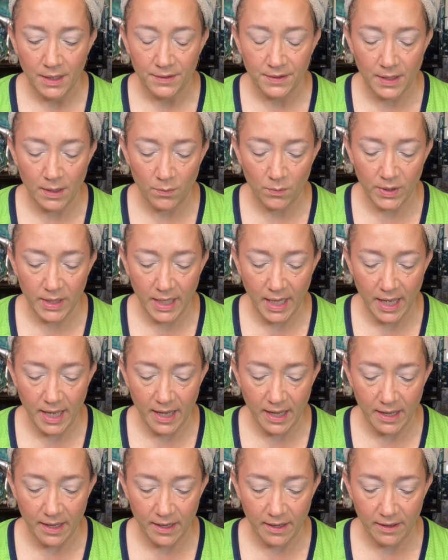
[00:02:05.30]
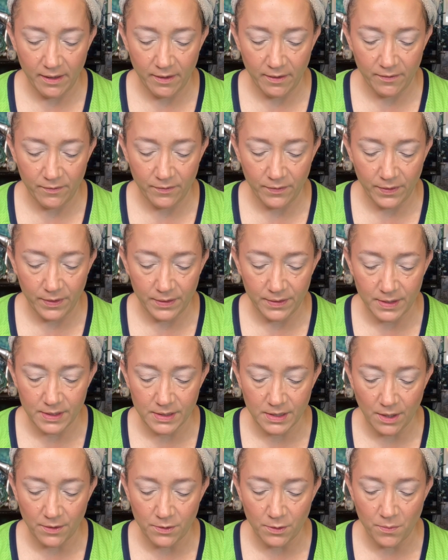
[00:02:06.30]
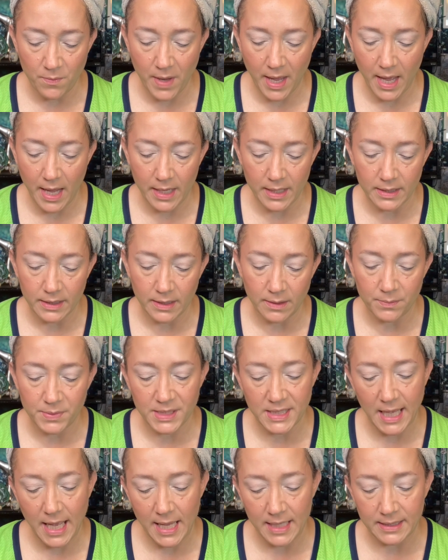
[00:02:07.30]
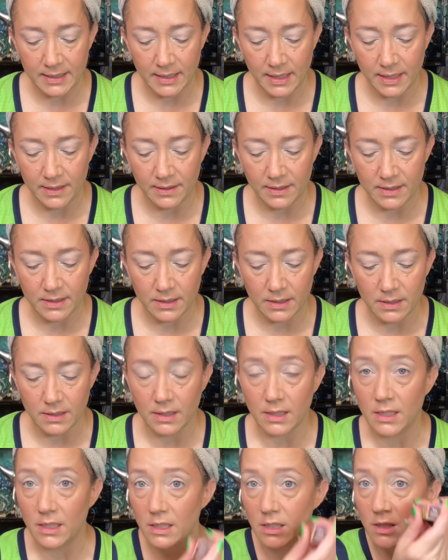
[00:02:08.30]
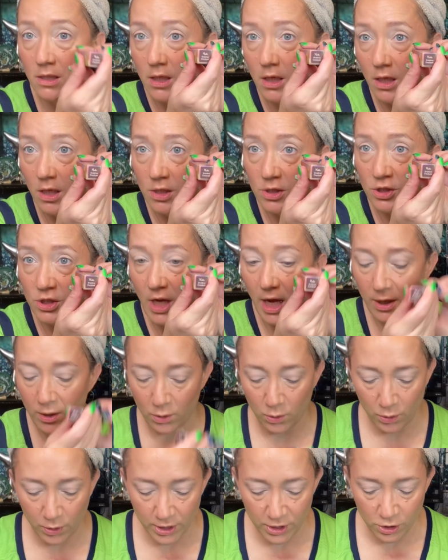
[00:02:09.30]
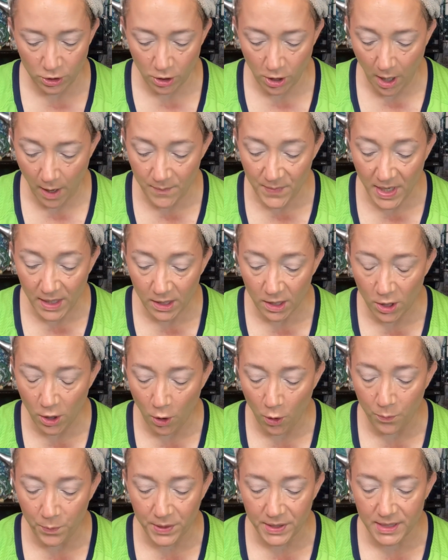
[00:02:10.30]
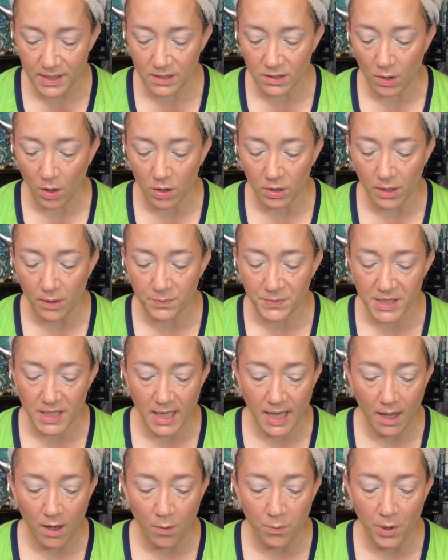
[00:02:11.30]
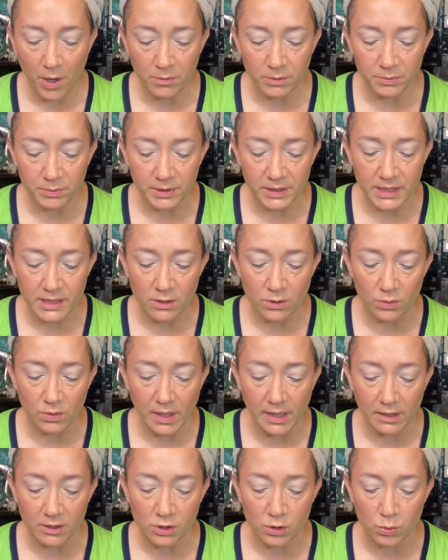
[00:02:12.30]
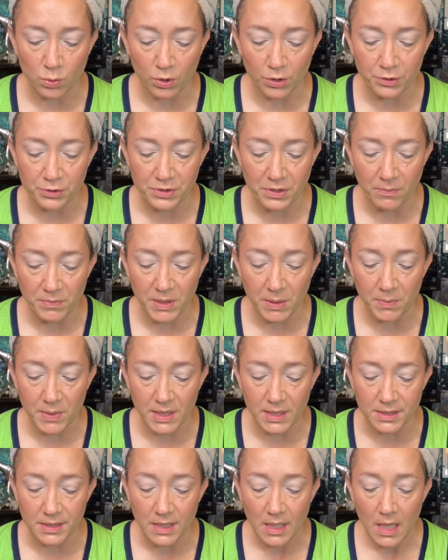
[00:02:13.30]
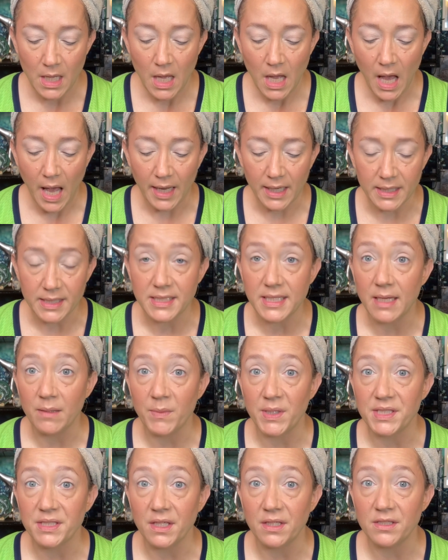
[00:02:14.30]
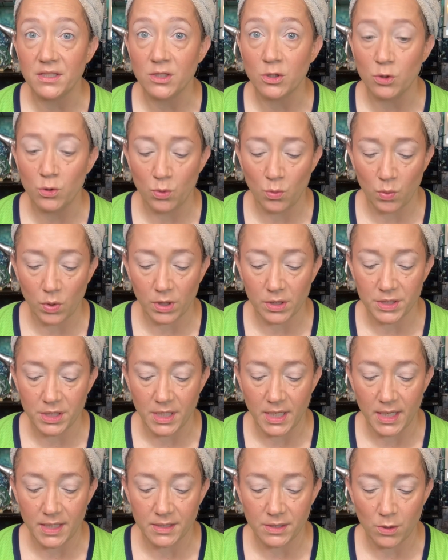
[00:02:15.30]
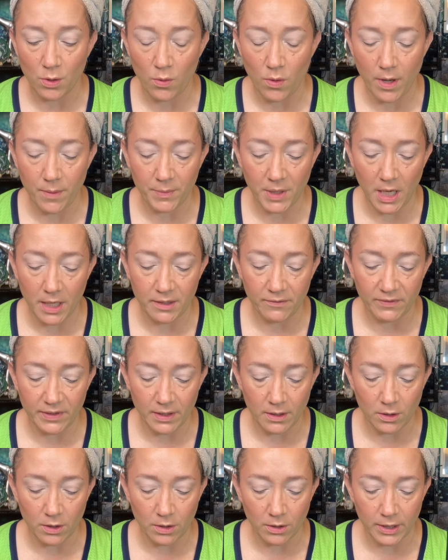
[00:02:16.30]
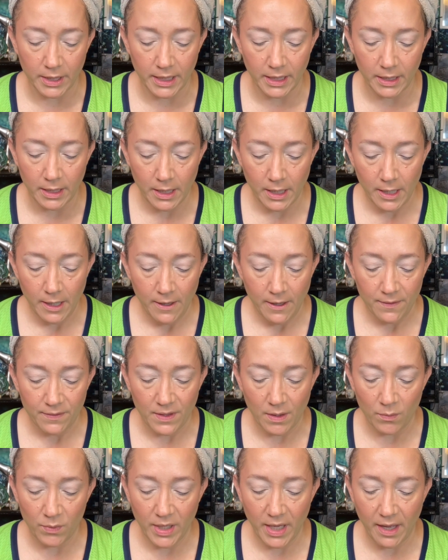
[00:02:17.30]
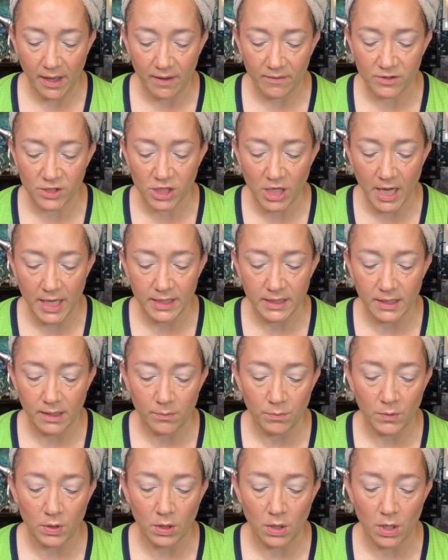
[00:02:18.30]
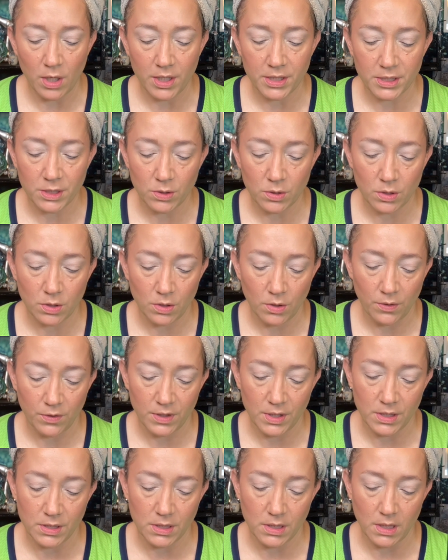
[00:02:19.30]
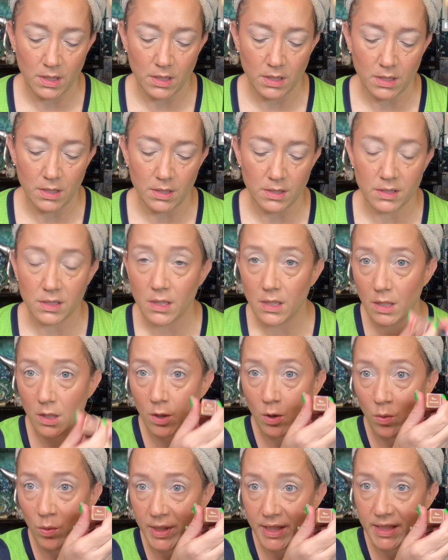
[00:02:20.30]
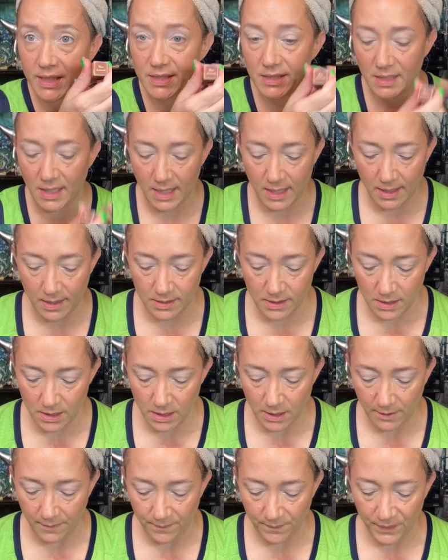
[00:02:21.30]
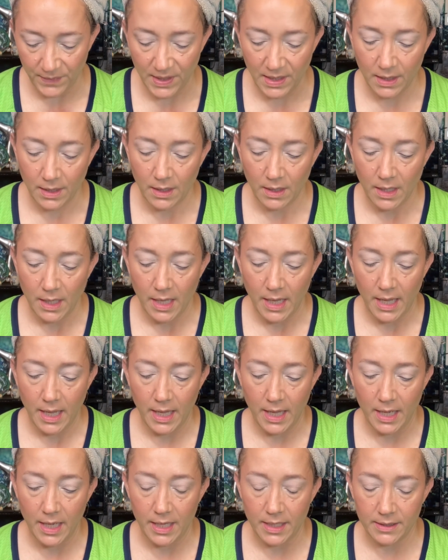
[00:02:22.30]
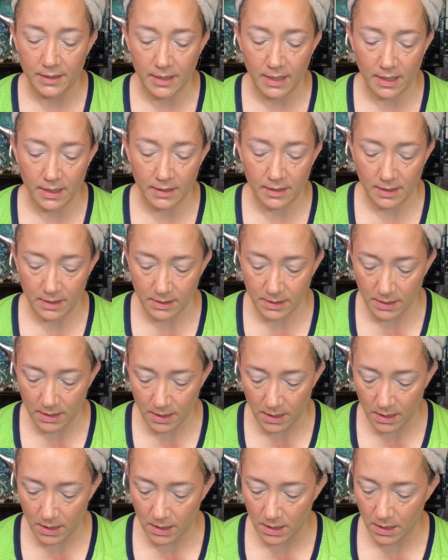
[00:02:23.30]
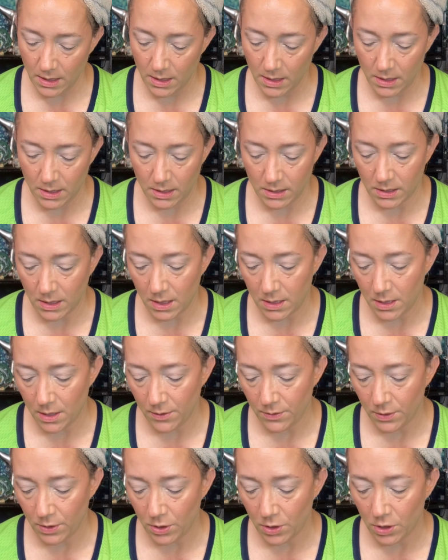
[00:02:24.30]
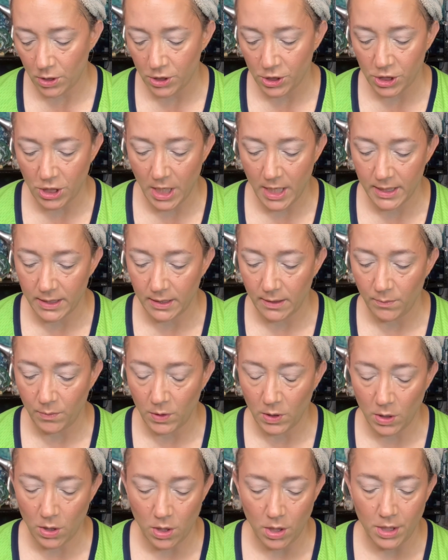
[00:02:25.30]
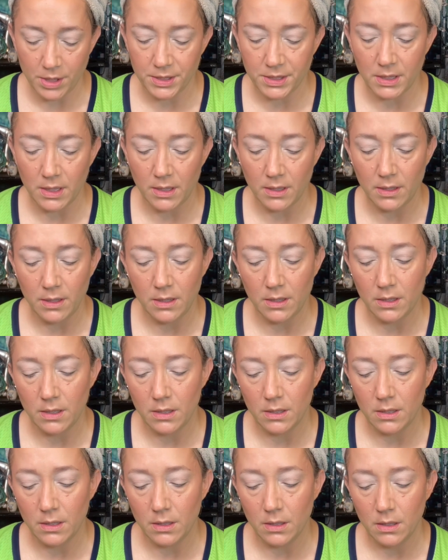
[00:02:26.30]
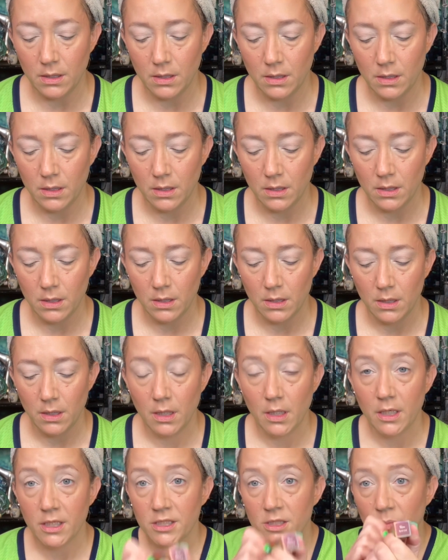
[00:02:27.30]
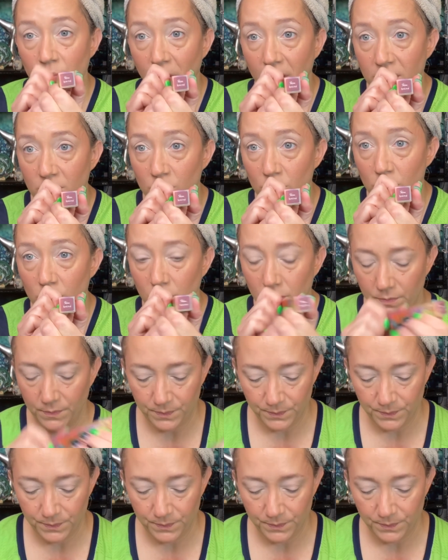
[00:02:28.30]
Then we have this other matte lip satin, and this is in Shadow Creature. I'm not going to open these all up today. I'll probably do like a short or something because I got to take my son to work today, so I'm kind of in a hurry. Then we have Shine Lip Gloss. This is Quicksand. And then this is another Shine Lip Gloss in Spectral.